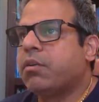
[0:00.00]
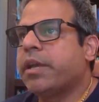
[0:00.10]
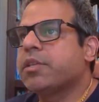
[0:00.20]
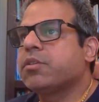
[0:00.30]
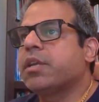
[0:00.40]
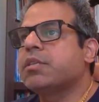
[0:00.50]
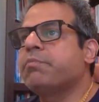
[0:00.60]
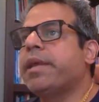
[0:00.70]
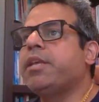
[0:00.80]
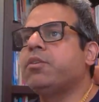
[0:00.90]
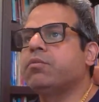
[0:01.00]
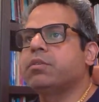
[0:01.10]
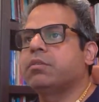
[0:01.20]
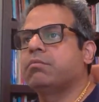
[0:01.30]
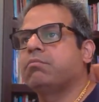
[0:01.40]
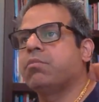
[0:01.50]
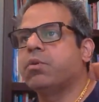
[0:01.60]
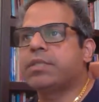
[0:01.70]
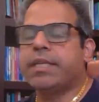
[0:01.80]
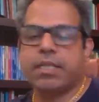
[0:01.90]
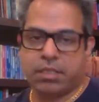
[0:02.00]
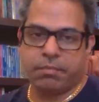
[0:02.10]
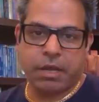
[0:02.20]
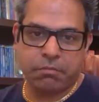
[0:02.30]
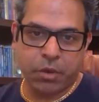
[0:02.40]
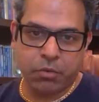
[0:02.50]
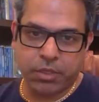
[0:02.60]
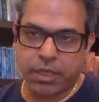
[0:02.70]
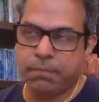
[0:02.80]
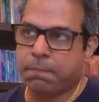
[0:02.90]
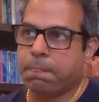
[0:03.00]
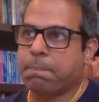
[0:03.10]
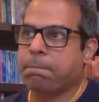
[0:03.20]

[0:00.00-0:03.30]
okay so there's many use mostly it's about muhurta